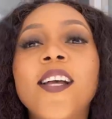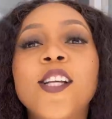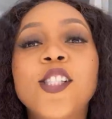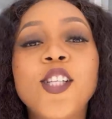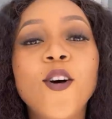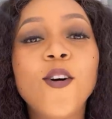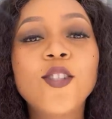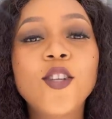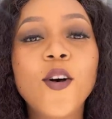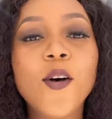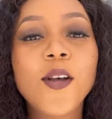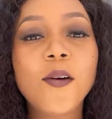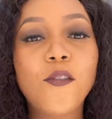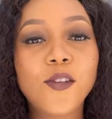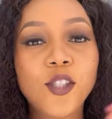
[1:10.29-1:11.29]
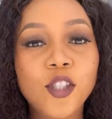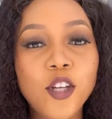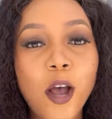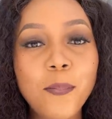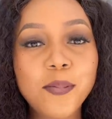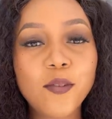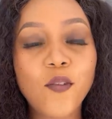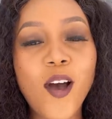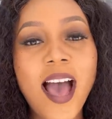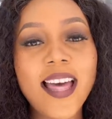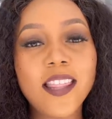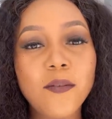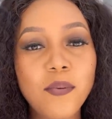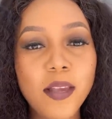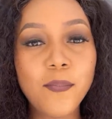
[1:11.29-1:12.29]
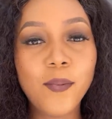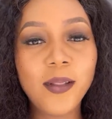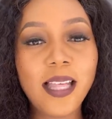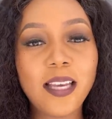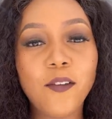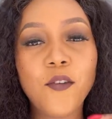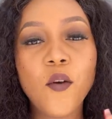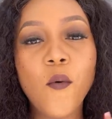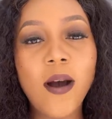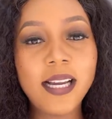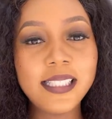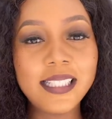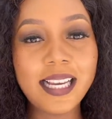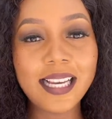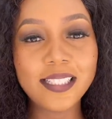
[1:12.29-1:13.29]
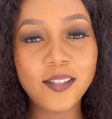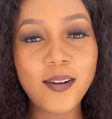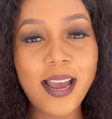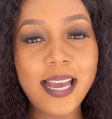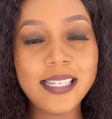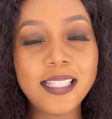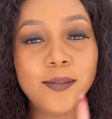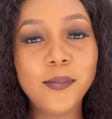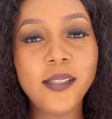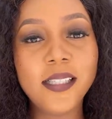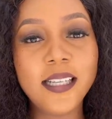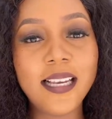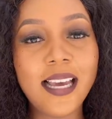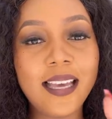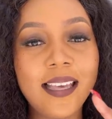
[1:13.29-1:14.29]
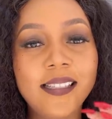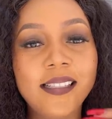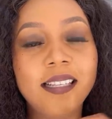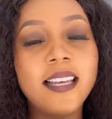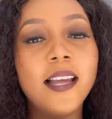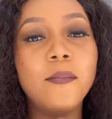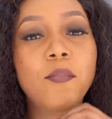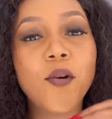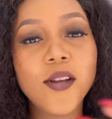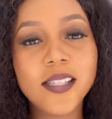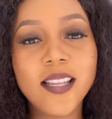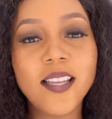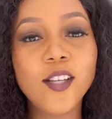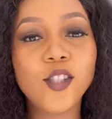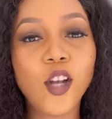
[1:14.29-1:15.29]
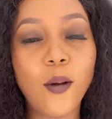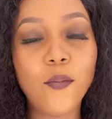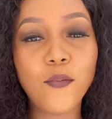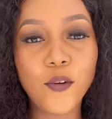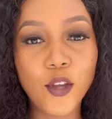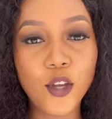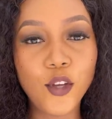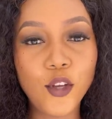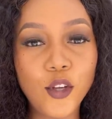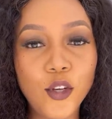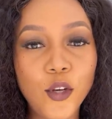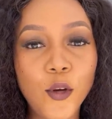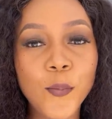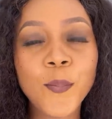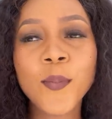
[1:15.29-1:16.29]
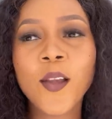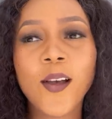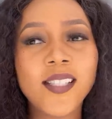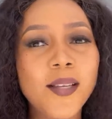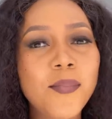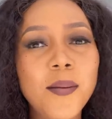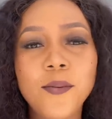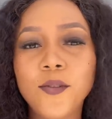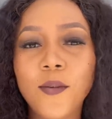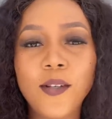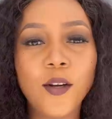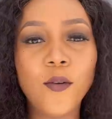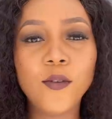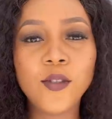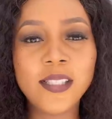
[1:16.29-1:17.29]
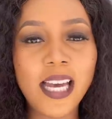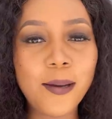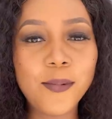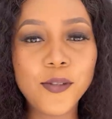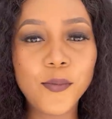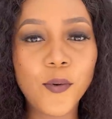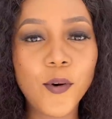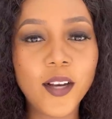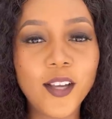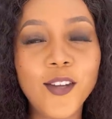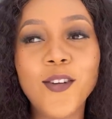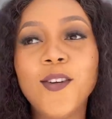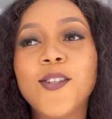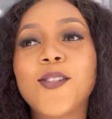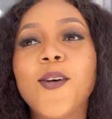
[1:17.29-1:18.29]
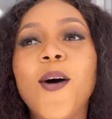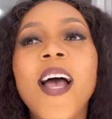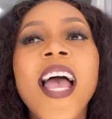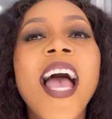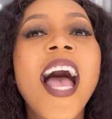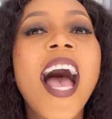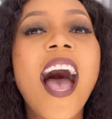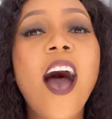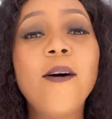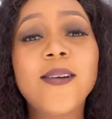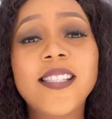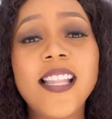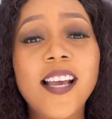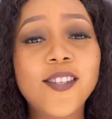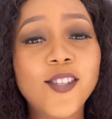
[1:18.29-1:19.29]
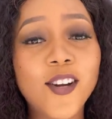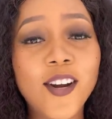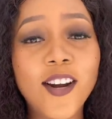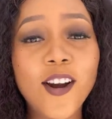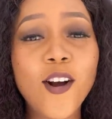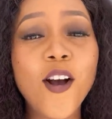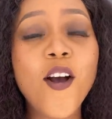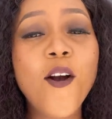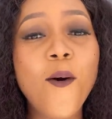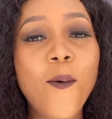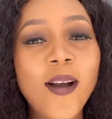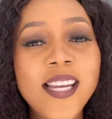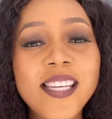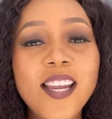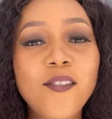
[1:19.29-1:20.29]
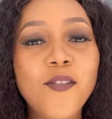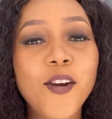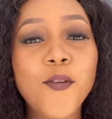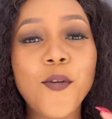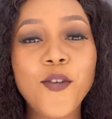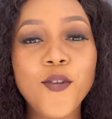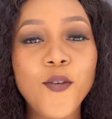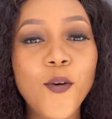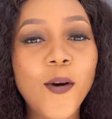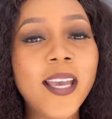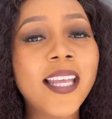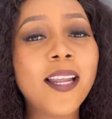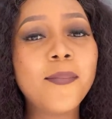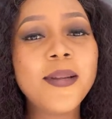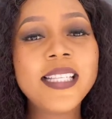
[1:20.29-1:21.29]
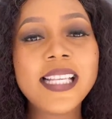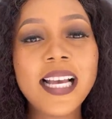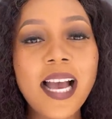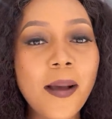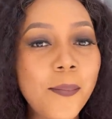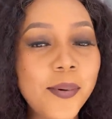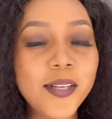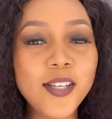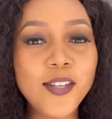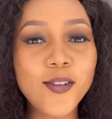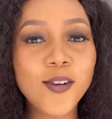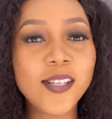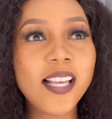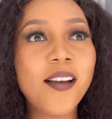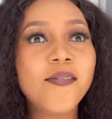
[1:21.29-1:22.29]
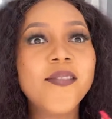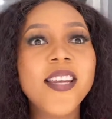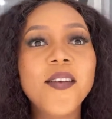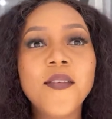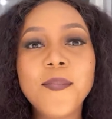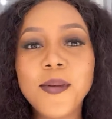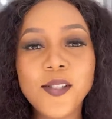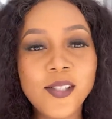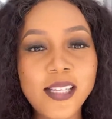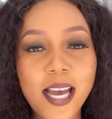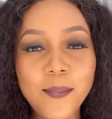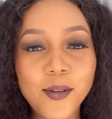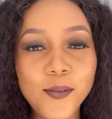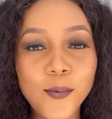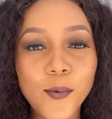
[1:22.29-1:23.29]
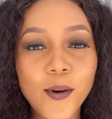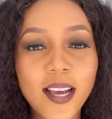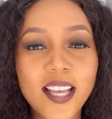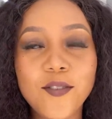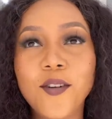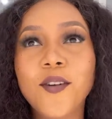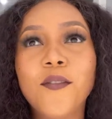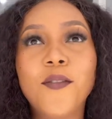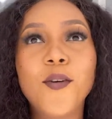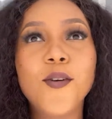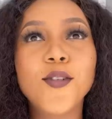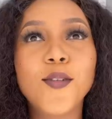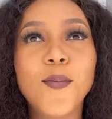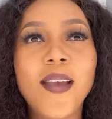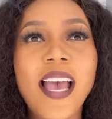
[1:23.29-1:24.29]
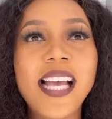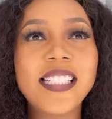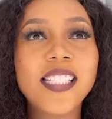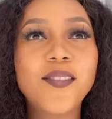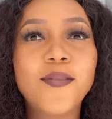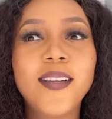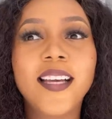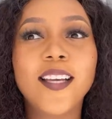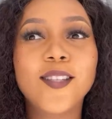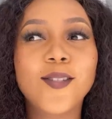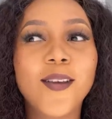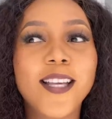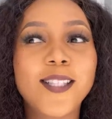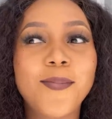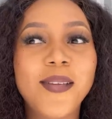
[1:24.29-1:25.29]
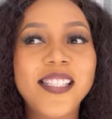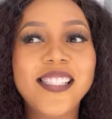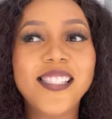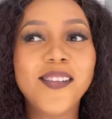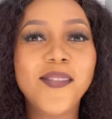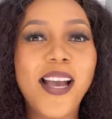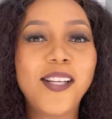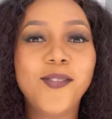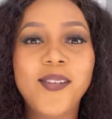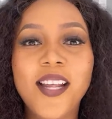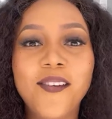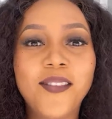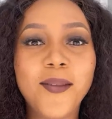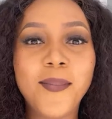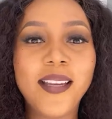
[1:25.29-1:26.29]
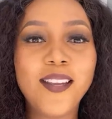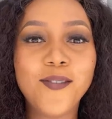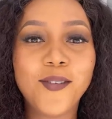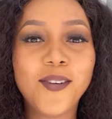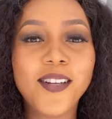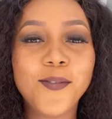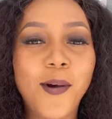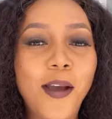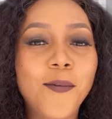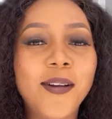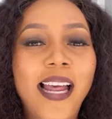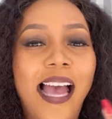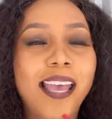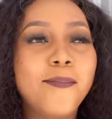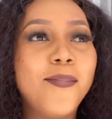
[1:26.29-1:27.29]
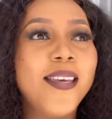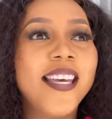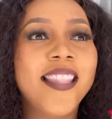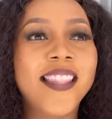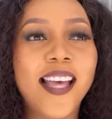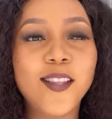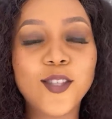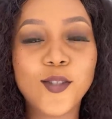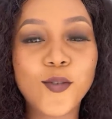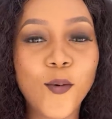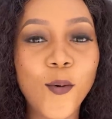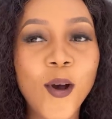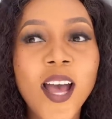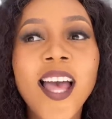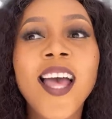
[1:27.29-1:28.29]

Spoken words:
She also shops for other people. Like, if you want a luxury item, she can personally shop for you, you know? Because some people don't want to go to Diamond Walk, you know? So I was like to her, one day, friend, when you go, can I please accompany you? Because I've never been to Diamond Walk. It's one of those where I just feel like it's so expensive. I don't have the money for it. Why would I be in that store?